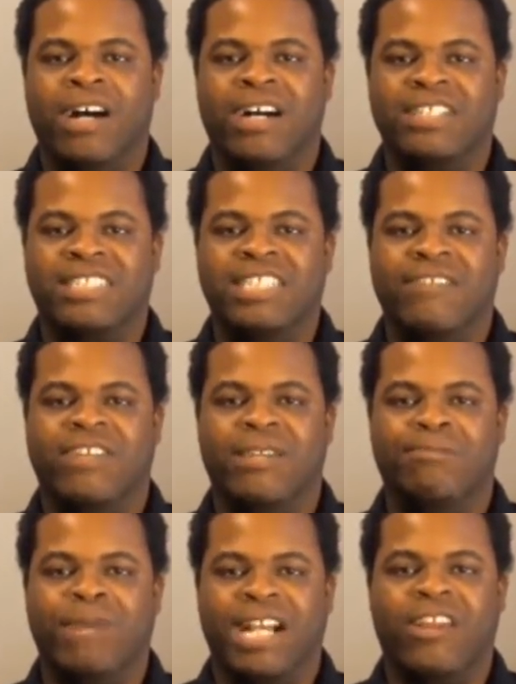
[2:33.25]

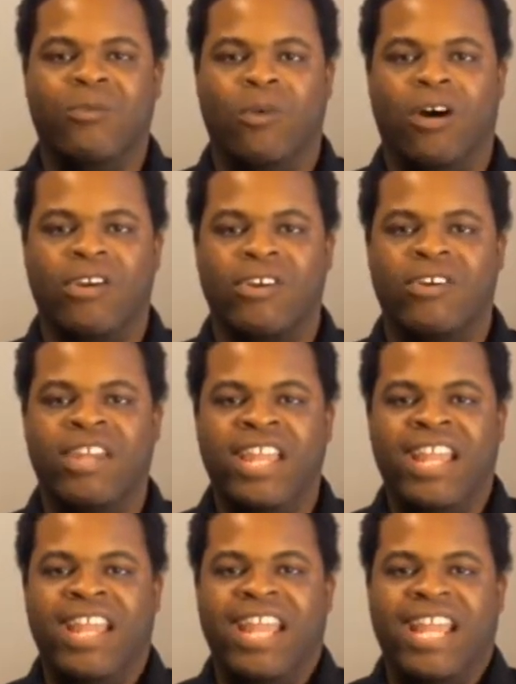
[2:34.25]
significant body of water.
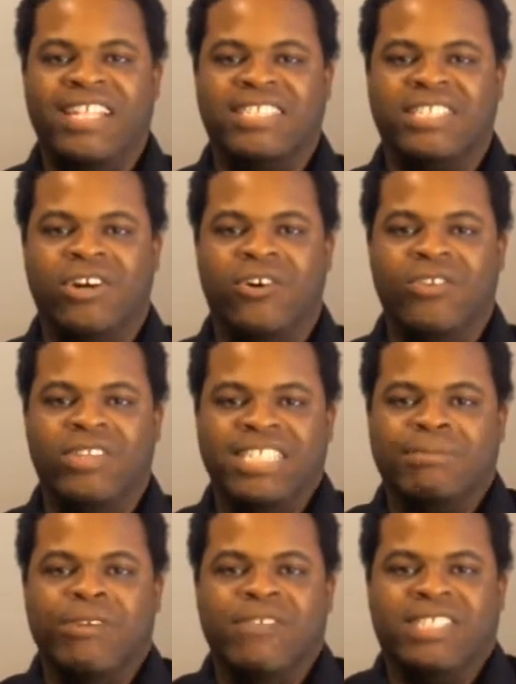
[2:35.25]
So
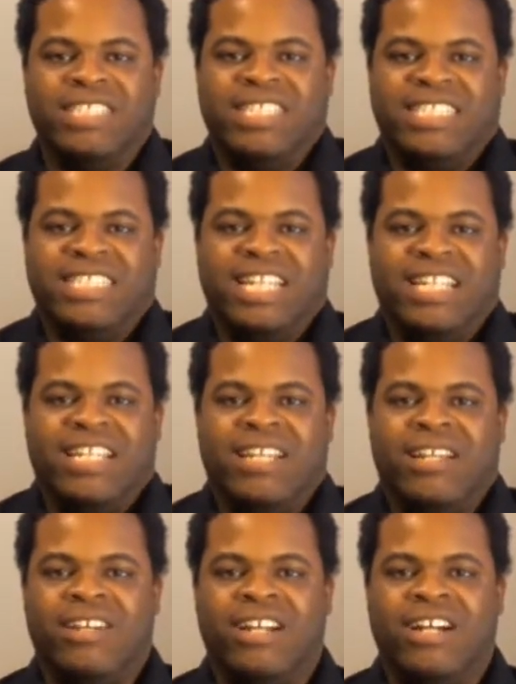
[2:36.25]
this movie suggests that
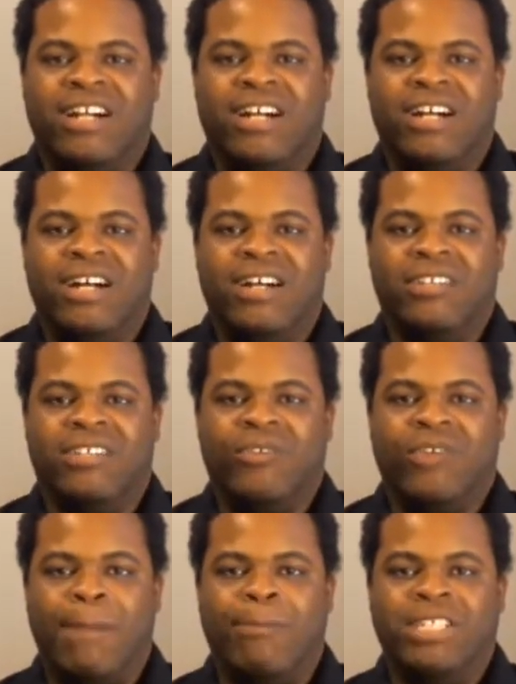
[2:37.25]
the
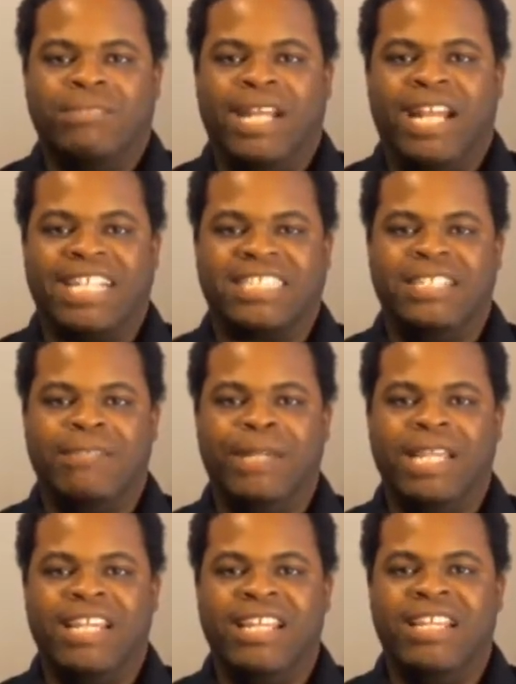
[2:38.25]
Graboids might actually
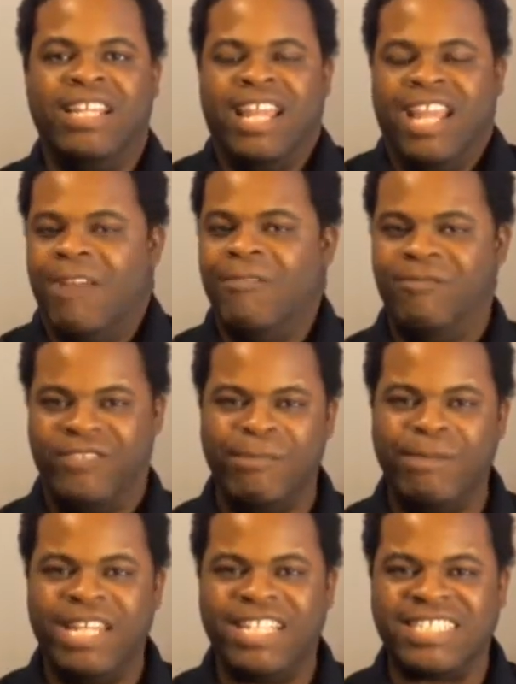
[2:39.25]
be
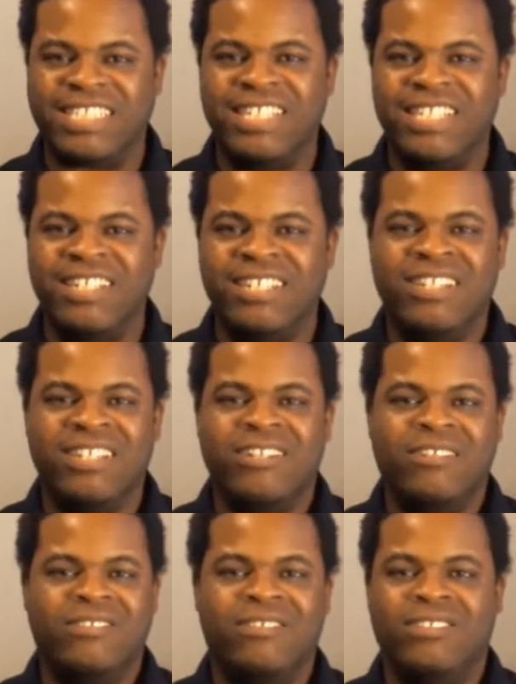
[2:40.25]
amphibious,
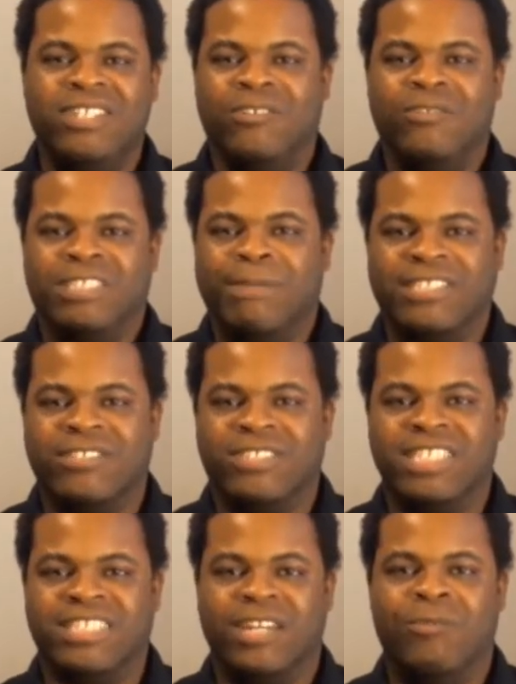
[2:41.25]
you know, which makes no
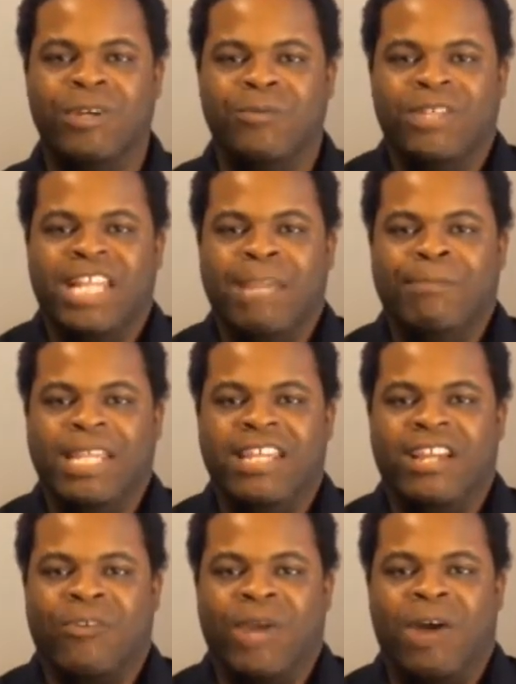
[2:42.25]
sense. When would they
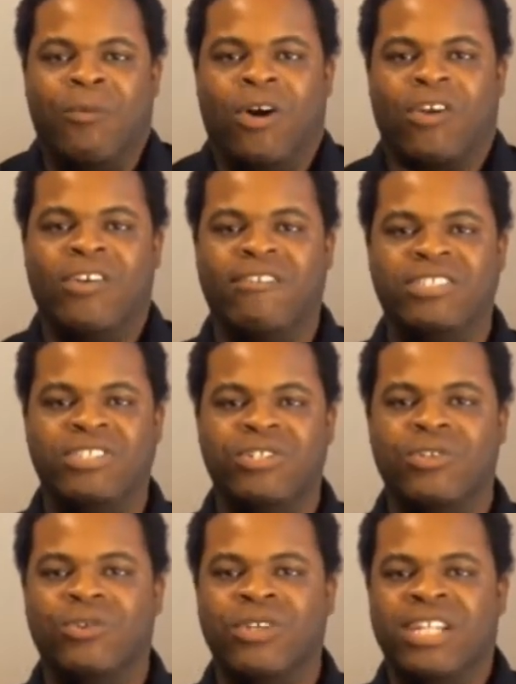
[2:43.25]
be around water enough
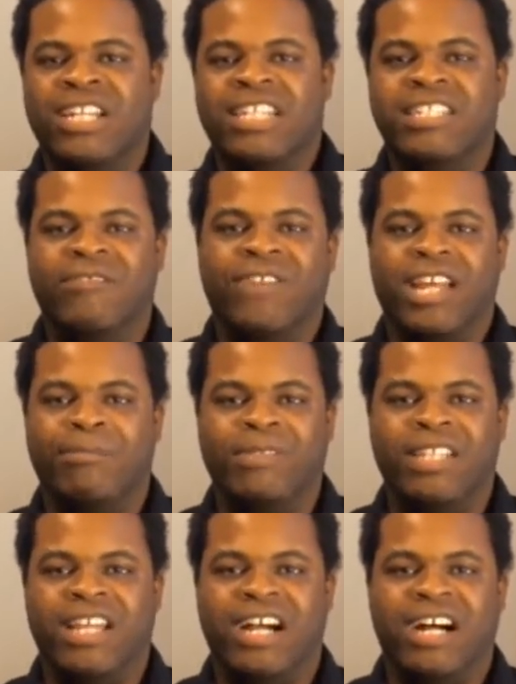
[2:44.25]
to
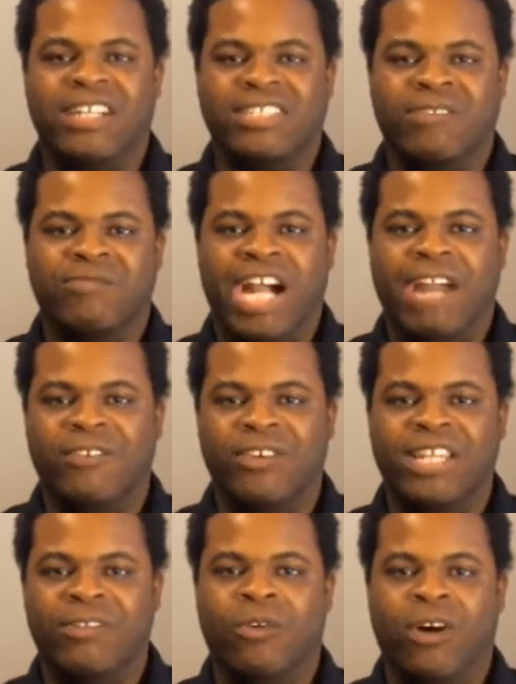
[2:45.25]
develop survival
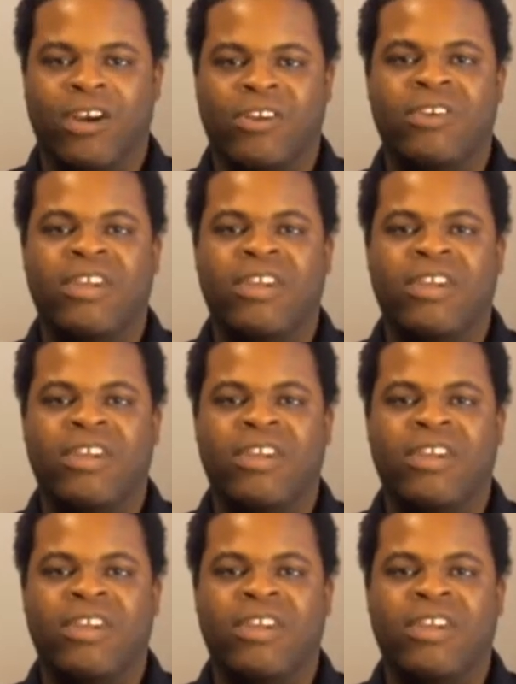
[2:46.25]
in water?